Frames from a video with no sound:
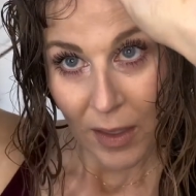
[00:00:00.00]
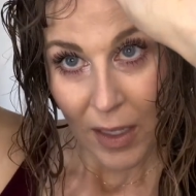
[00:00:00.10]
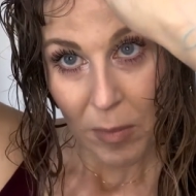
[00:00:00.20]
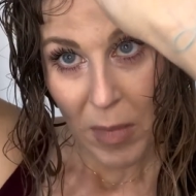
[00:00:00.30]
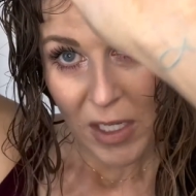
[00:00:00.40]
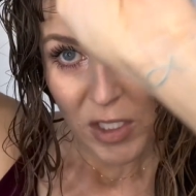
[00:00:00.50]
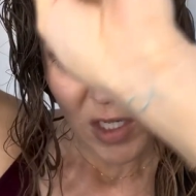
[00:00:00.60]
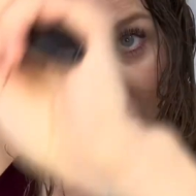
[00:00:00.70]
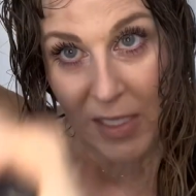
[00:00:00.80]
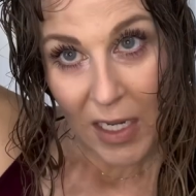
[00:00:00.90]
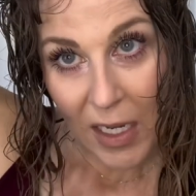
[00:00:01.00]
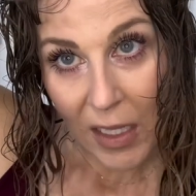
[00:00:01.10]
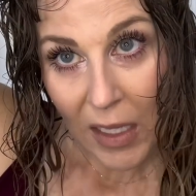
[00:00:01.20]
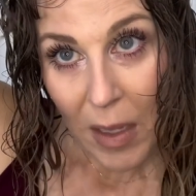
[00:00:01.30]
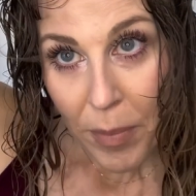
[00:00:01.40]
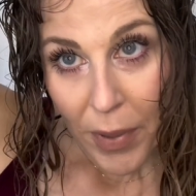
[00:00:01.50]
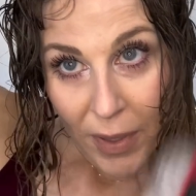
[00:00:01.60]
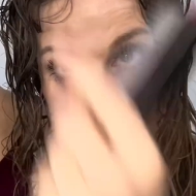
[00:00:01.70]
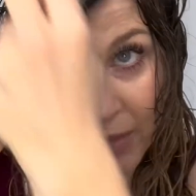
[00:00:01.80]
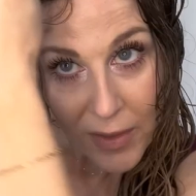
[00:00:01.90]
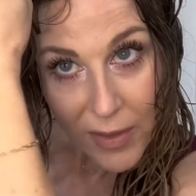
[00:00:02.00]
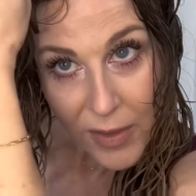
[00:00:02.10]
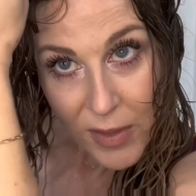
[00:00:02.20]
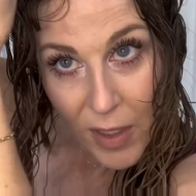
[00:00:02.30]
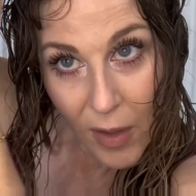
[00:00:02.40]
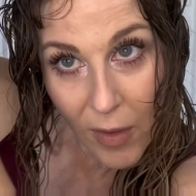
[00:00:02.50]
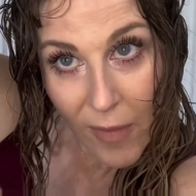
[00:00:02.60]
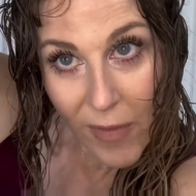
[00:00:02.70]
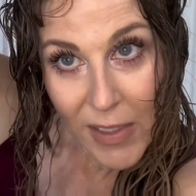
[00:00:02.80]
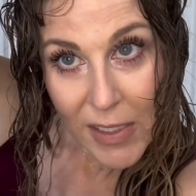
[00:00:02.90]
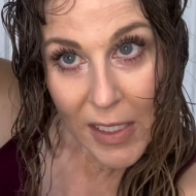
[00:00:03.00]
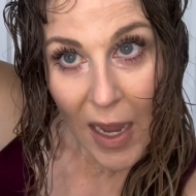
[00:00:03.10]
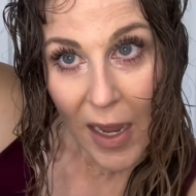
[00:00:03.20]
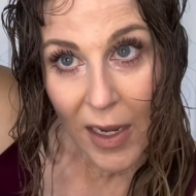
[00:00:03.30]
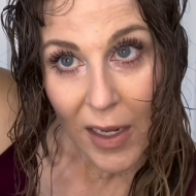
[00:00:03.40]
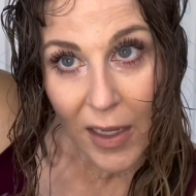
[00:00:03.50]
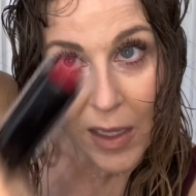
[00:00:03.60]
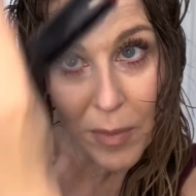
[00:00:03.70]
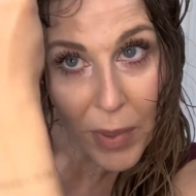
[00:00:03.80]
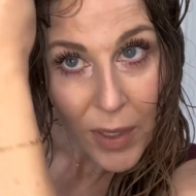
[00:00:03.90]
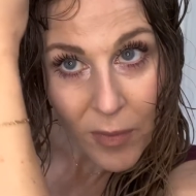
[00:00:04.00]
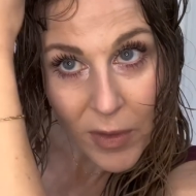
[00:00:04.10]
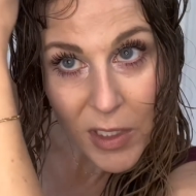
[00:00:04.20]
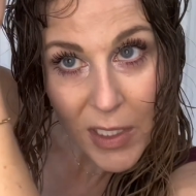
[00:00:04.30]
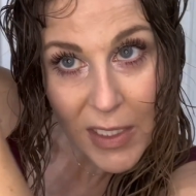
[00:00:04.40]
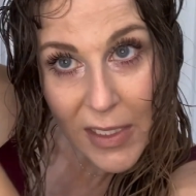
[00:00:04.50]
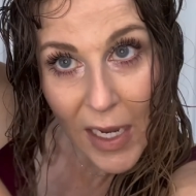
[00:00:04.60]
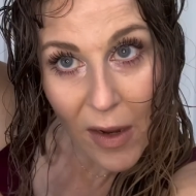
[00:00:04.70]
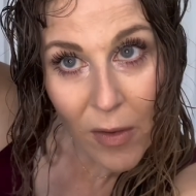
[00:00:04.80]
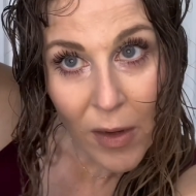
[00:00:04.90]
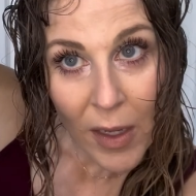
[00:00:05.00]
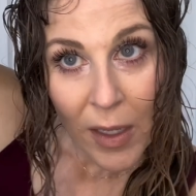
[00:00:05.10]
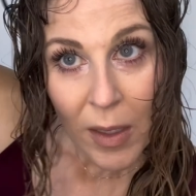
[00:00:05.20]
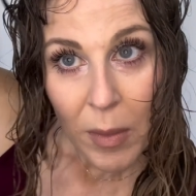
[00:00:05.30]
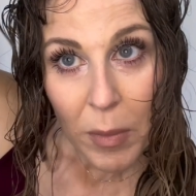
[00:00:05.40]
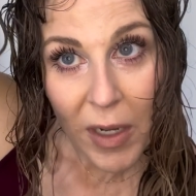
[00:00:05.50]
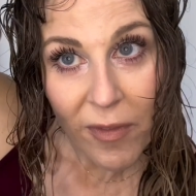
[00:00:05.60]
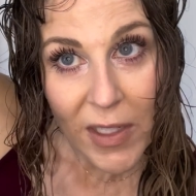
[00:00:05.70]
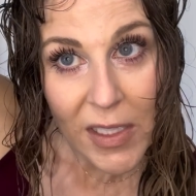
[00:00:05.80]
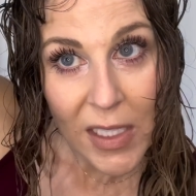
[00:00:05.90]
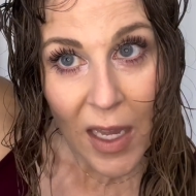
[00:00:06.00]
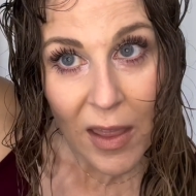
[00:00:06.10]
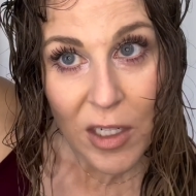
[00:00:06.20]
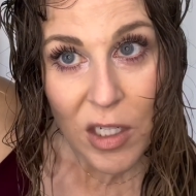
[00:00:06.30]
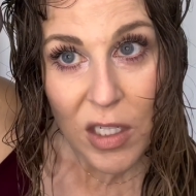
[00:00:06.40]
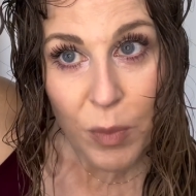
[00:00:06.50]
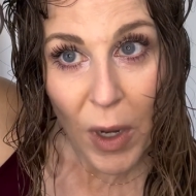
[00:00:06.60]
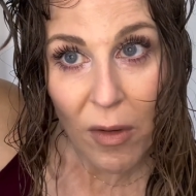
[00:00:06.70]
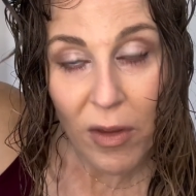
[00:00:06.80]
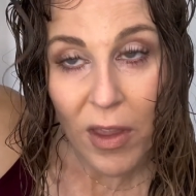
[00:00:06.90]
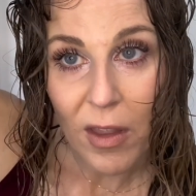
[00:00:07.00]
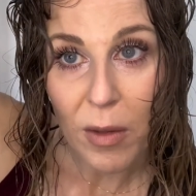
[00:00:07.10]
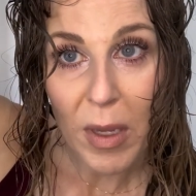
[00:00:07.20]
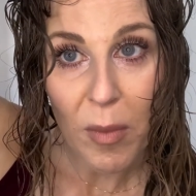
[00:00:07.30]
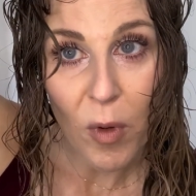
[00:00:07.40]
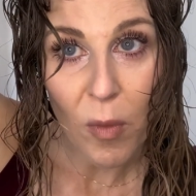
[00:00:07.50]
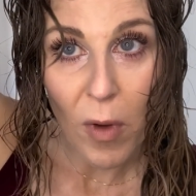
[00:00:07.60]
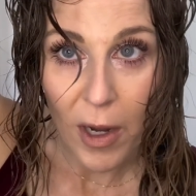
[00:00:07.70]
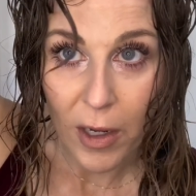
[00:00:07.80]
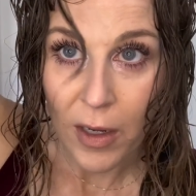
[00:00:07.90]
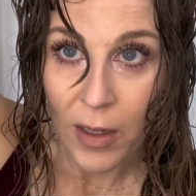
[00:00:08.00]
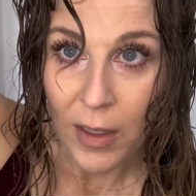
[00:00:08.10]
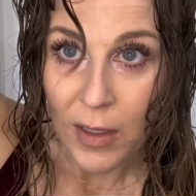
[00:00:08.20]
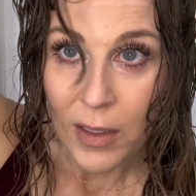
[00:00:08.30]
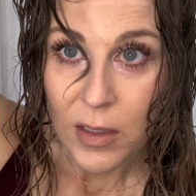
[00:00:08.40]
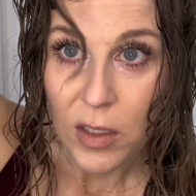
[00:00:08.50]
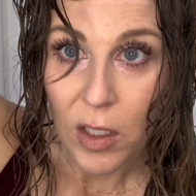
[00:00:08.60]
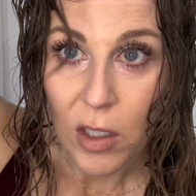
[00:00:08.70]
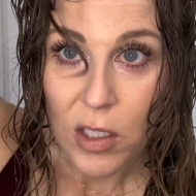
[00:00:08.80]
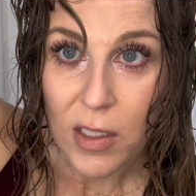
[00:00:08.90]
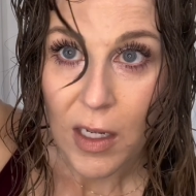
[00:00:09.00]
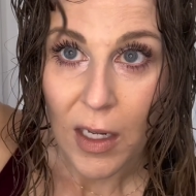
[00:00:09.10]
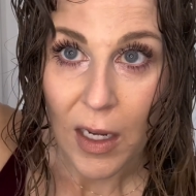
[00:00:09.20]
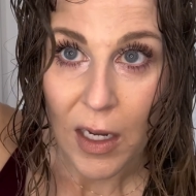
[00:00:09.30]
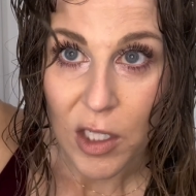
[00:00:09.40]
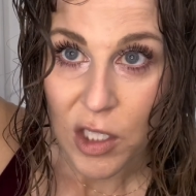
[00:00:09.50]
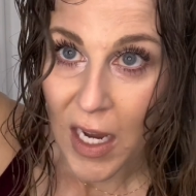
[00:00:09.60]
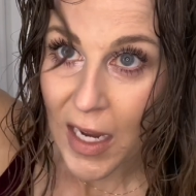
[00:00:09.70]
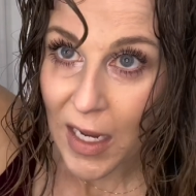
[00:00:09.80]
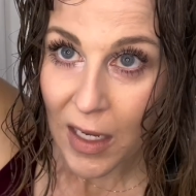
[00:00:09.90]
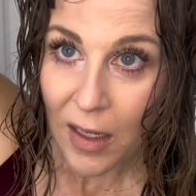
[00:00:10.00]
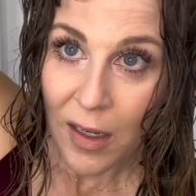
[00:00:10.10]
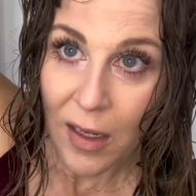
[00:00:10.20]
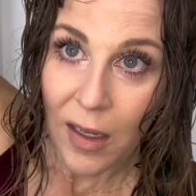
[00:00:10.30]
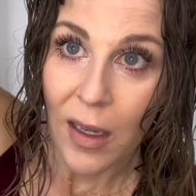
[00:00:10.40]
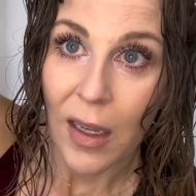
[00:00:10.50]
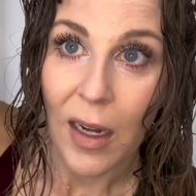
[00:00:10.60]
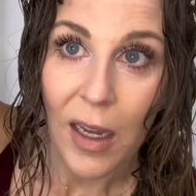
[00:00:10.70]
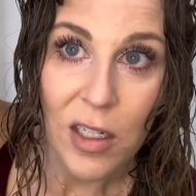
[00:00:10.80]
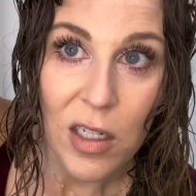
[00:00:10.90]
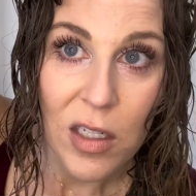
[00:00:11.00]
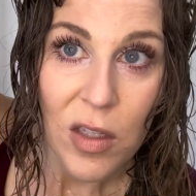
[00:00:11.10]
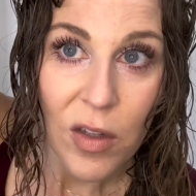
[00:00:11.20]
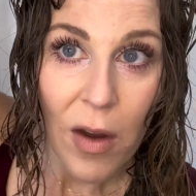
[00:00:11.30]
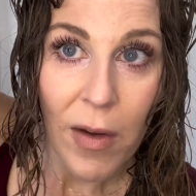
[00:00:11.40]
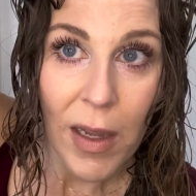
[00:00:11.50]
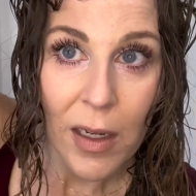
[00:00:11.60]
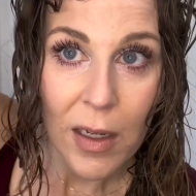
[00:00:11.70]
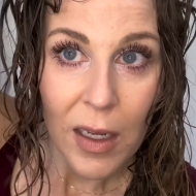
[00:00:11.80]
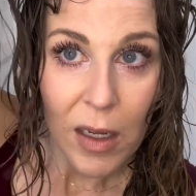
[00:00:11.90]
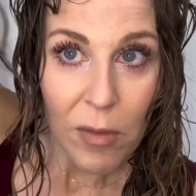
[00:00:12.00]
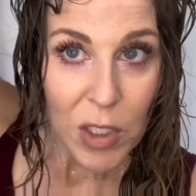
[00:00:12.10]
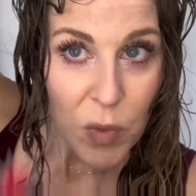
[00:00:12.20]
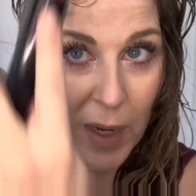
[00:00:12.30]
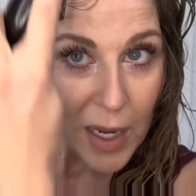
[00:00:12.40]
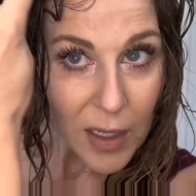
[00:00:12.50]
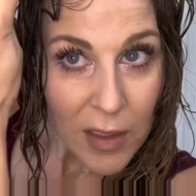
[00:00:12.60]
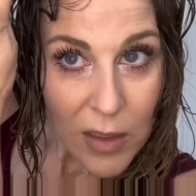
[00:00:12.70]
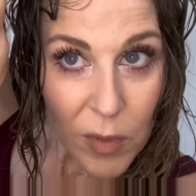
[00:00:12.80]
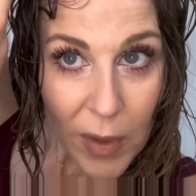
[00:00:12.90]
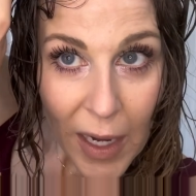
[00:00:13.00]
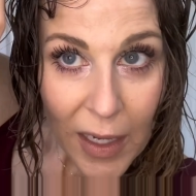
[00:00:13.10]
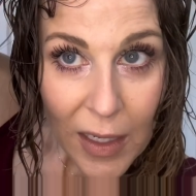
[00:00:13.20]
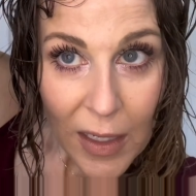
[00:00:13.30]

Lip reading: and make sure it's in a clump. So if it's not in a clump, which it is now, but if it's not, then just spray it with a little bit more water. So you're just going to kind of shake it, and I just throw it any which way to where I can